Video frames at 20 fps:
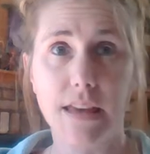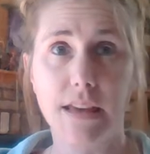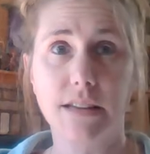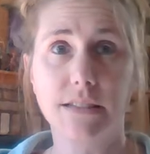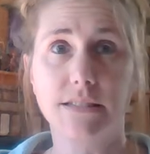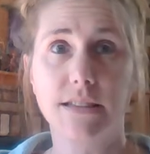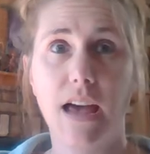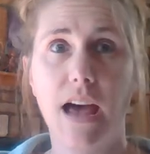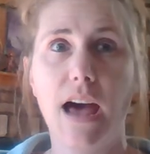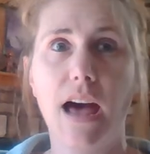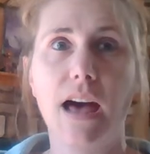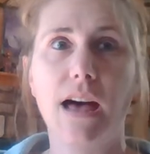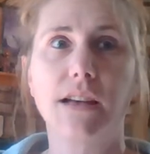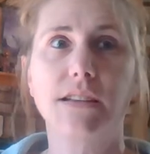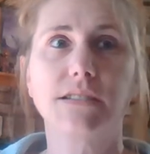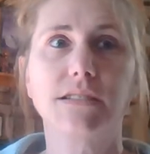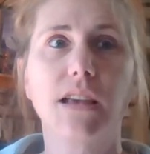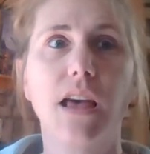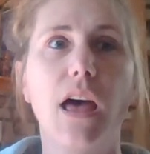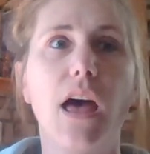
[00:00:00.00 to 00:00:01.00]
things
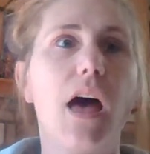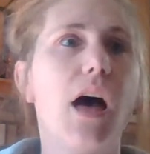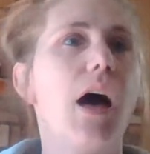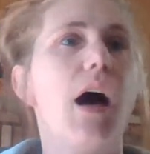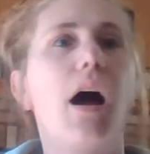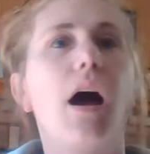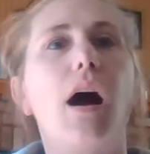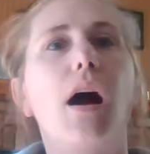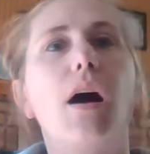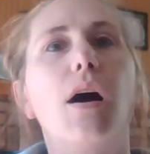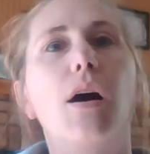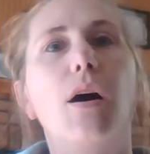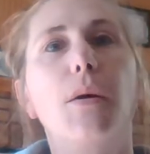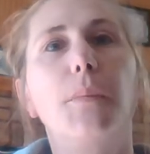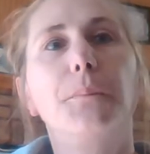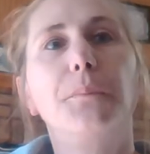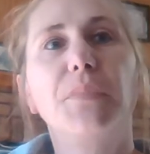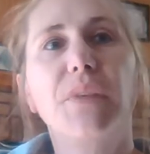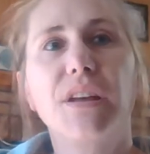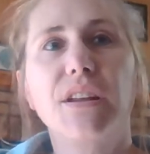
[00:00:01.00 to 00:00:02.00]
as.
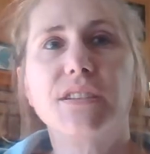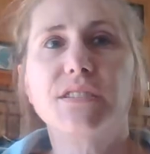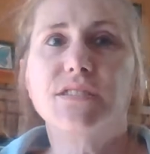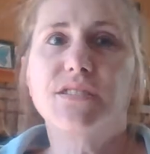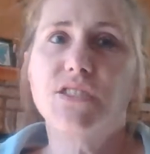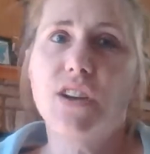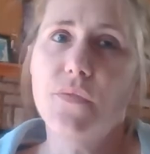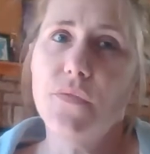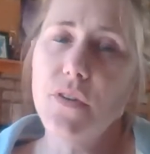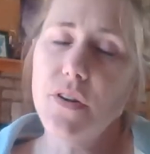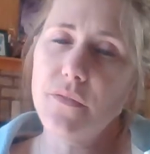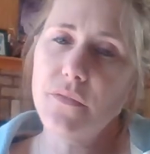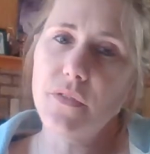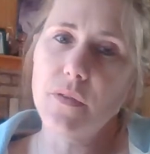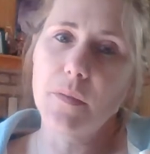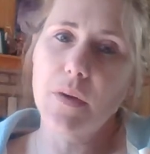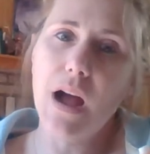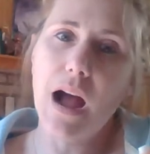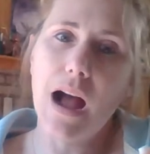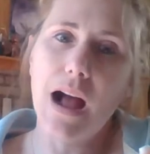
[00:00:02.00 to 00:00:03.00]
And it's different
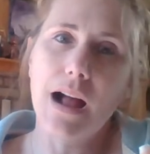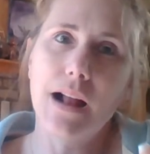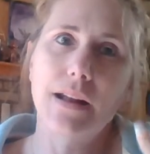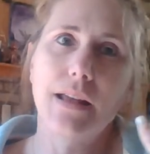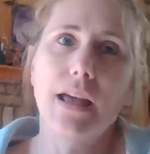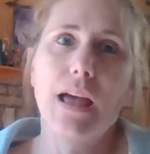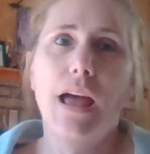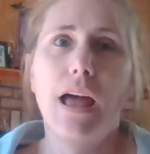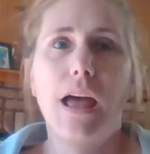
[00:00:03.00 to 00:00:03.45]
from God.